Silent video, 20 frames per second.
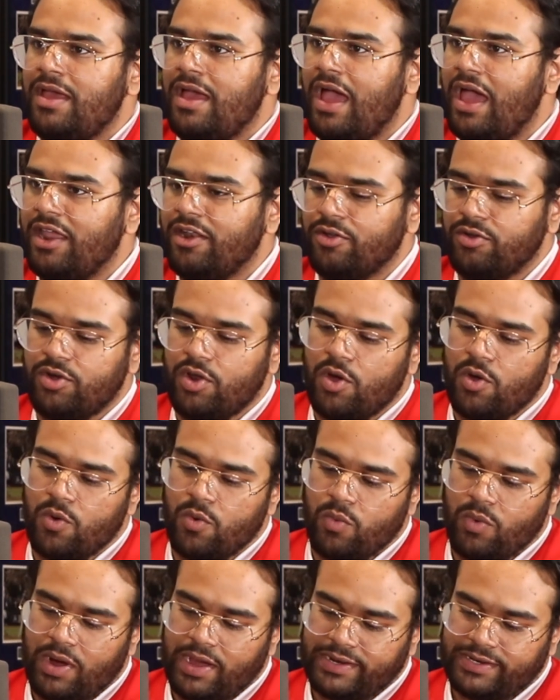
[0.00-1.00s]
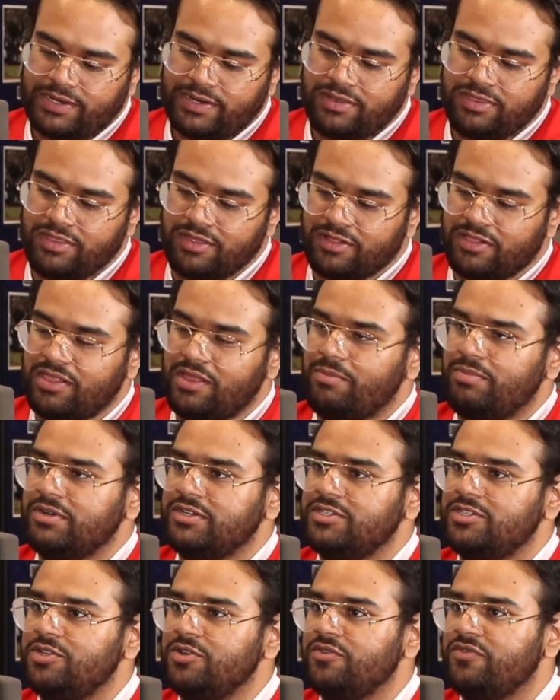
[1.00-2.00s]
I don't know what the
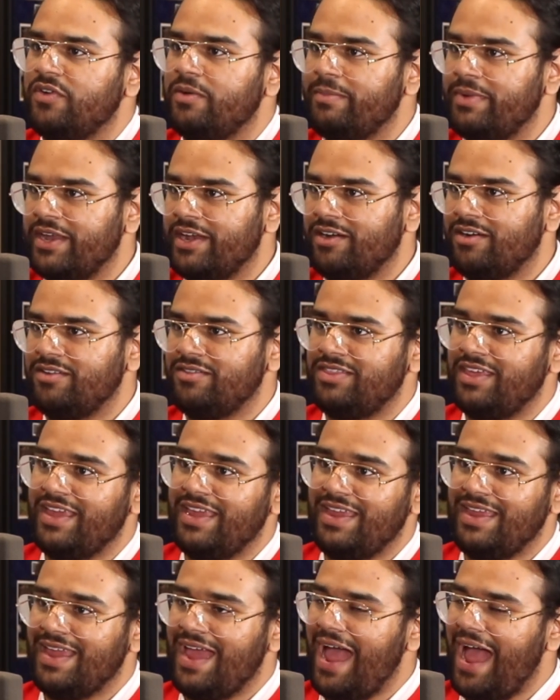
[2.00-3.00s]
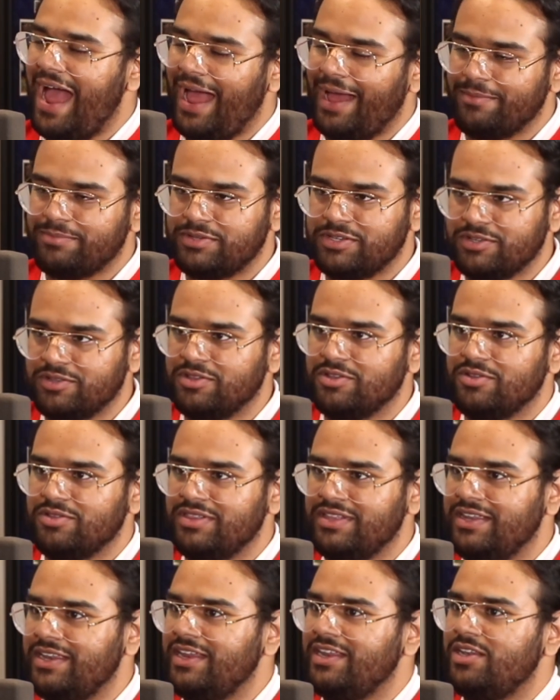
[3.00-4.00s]
Clippers do from here. They
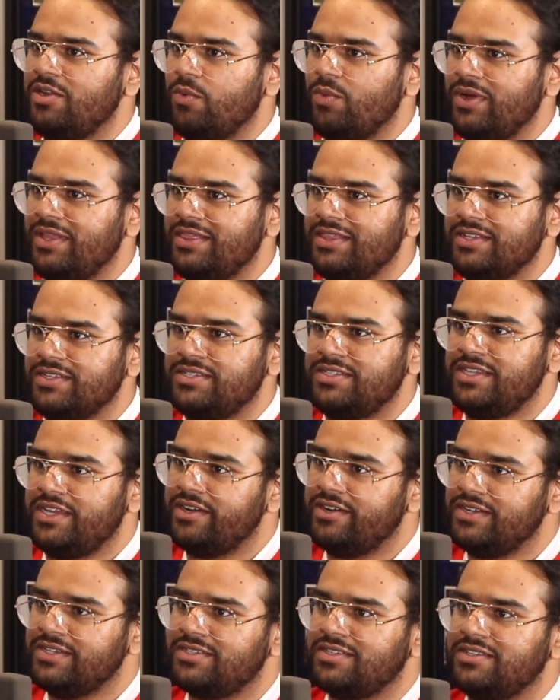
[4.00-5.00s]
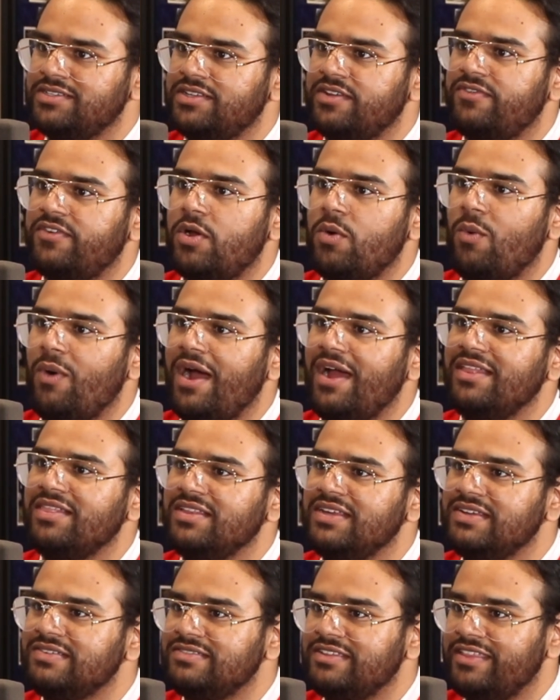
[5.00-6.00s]
absolutely need to win this series because if Kawhi
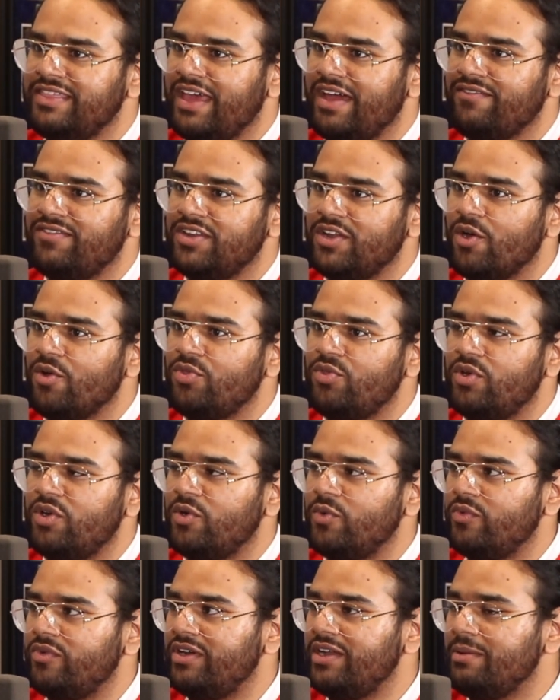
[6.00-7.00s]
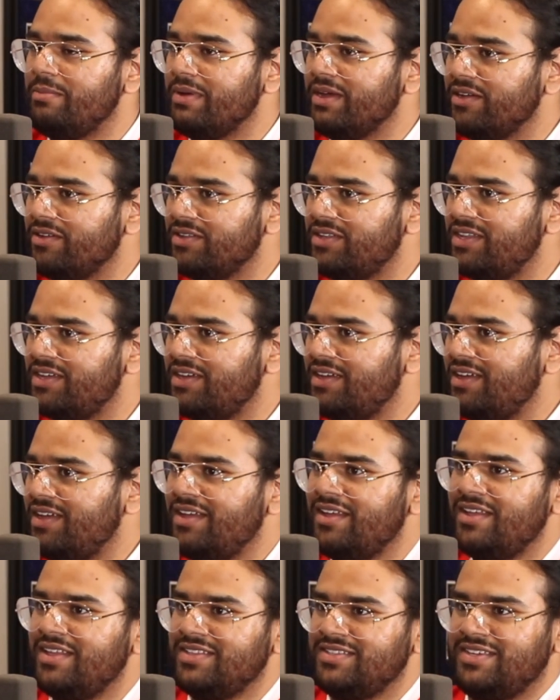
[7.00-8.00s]
leaves and they have to go through a rebuild,
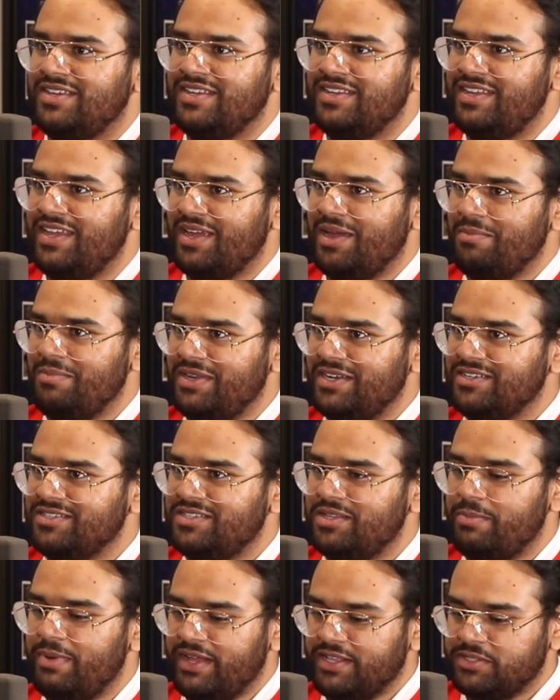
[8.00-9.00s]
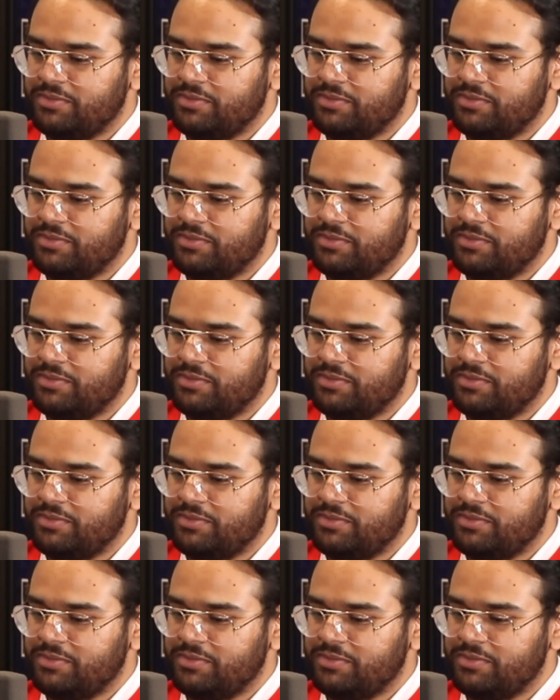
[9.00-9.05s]
it's going to take them years to bounce